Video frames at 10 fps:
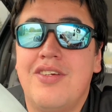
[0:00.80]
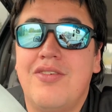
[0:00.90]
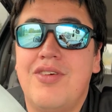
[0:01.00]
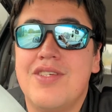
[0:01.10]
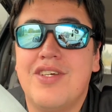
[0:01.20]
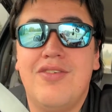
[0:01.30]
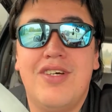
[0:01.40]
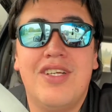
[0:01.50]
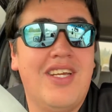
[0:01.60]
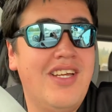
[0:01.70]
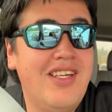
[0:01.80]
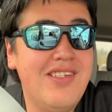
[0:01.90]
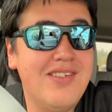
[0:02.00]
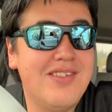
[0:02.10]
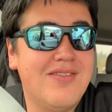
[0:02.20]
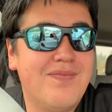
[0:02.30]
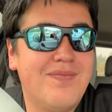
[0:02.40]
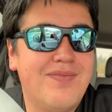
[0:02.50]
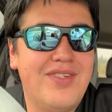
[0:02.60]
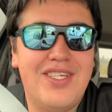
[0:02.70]
What's going on, guys?
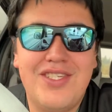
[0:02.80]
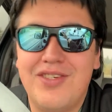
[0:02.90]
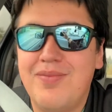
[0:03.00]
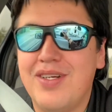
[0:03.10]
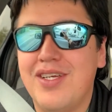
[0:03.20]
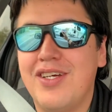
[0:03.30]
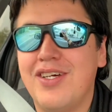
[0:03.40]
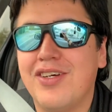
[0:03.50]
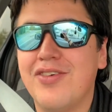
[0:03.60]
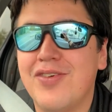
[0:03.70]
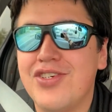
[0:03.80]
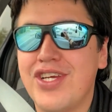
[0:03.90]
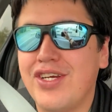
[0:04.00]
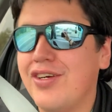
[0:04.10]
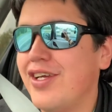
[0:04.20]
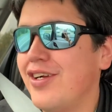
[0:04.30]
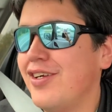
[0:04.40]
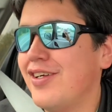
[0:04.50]
It's your buddy HungoverJR here,